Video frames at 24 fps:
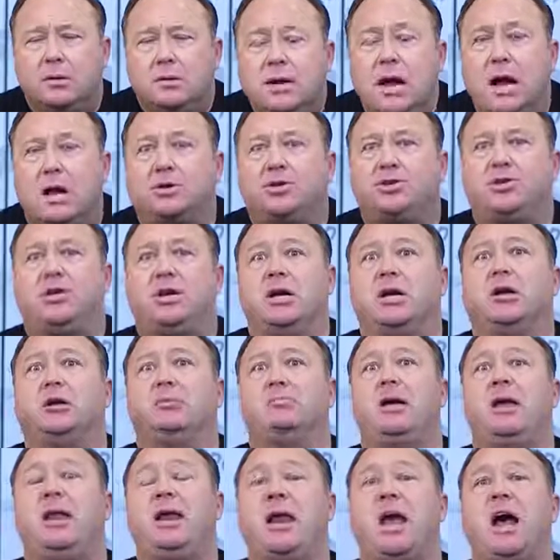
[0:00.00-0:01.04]
Now,
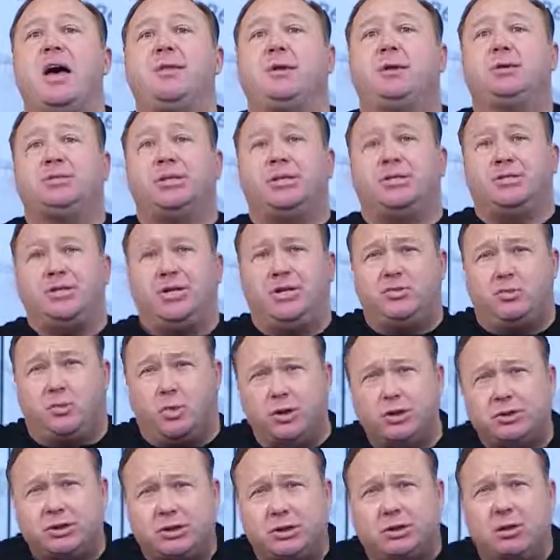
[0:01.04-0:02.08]
still many others, as these
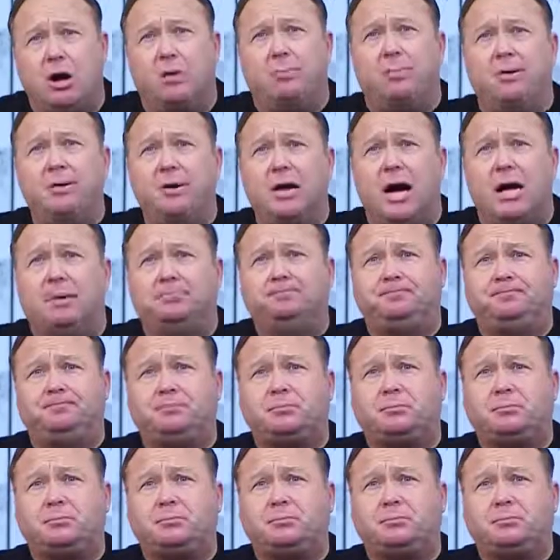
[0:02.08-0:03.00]
routes are opened up,